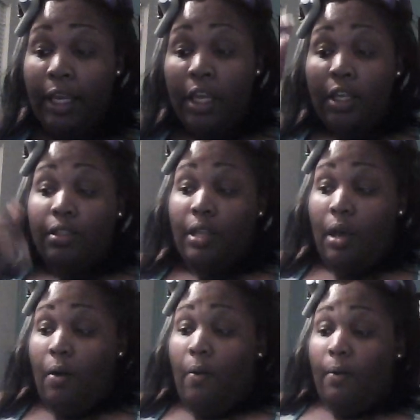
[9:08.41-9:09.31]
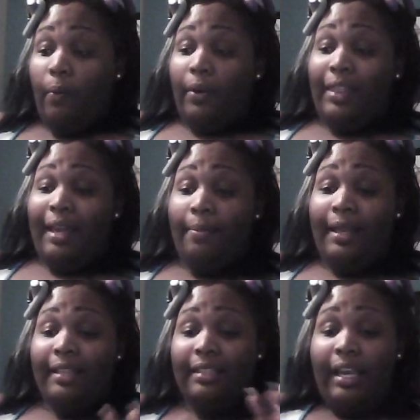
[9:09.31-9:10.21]
So with that being
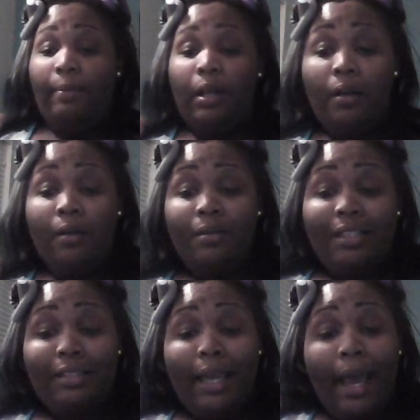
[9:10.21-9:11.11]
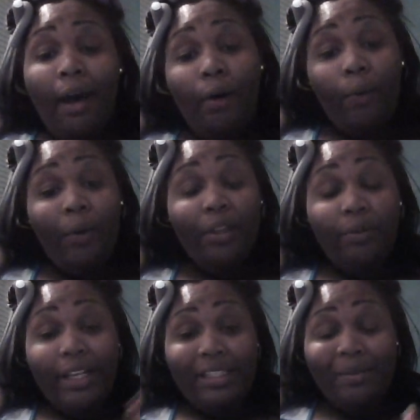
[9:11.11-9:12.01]
said, I'm gonna close this out with
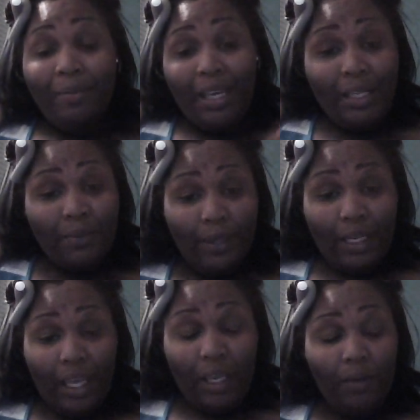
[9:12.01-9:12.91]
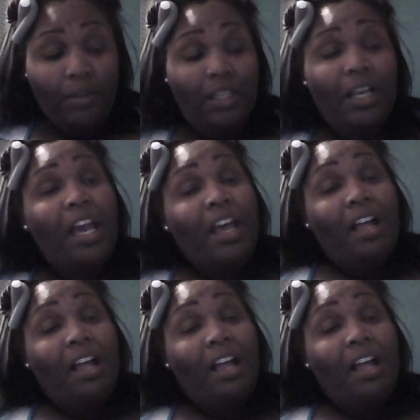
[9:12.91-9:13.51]
rest in peace, Whitney Houston.